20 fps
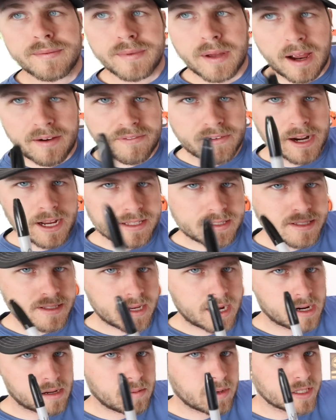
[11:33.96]
I forgot to
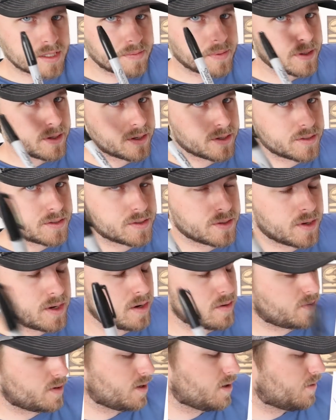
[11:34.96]
talk about spinners, so
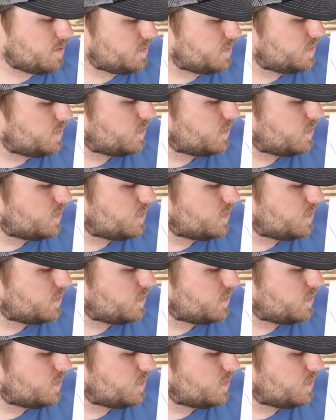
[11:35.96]
here we go.